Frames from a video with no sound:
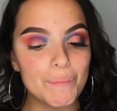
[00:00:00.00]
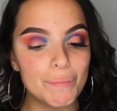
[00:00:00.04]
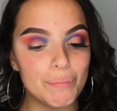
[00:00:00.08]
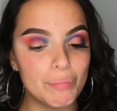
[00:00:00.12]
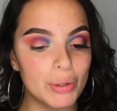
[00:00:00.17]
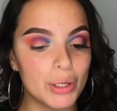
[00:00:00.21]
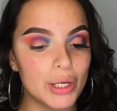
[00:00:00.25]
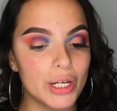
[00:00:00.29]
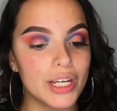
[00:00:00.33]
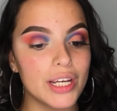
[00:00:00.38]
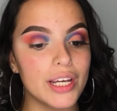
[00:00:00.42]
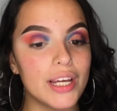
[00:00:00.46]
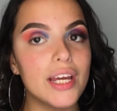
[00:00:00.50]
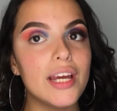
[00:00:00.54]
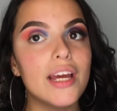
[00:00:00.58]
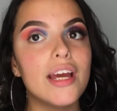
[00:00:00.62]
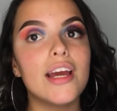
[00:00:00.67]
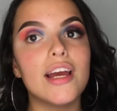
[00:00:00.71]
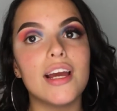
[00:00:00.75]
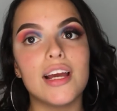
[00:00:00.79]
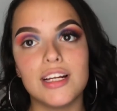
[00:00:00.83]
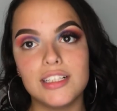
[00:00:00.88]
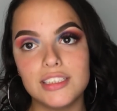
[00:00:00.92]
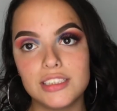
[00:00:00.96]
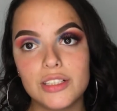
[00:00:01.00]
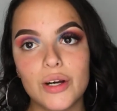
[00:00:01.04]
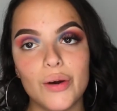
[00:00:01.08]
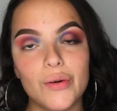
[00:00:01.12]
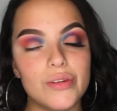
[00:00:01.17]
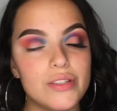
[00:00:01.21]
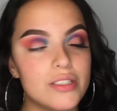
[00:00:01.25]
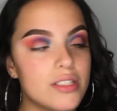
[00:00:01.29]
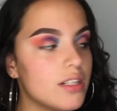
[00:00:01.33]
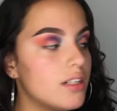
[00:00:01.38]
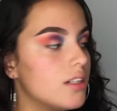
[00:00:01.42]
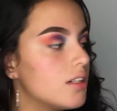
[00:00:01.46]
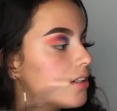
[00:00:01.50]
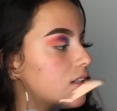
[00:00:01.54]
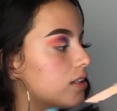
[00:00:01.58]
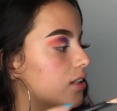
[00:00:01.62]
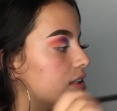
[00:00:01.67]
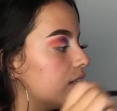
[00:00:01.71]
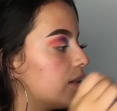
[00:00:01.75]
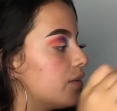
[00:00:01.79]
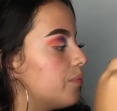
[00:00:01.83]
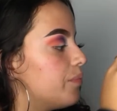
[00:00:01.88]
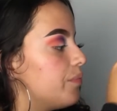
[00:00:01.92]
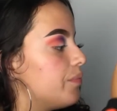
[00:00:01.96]
but it's going to look
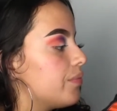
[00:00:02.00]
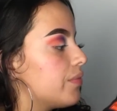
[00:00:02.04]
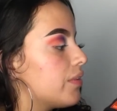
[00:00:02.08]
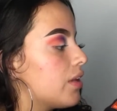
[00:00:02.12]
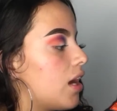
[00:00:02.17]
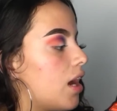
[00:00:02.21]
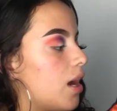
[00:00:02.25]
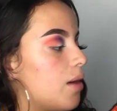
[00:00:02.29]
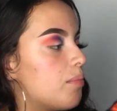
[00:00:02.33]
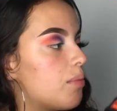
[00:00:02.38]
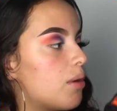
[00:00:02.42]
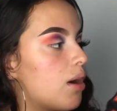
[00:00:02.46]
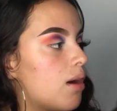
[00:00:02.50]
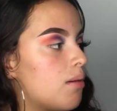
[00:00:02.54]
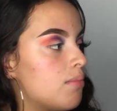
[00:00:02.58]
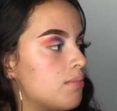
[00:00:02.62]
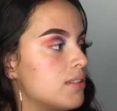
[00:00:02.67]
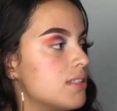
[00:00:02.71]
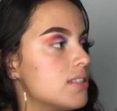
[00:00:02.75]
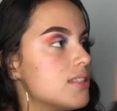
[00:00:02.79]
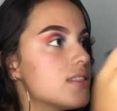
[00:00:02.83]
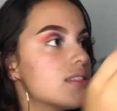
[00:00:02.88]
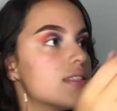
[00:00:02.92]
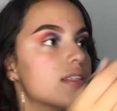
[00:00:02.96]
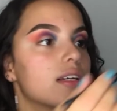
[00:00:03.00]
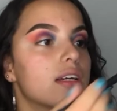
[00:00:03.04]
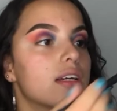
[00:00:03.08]
good, I promise.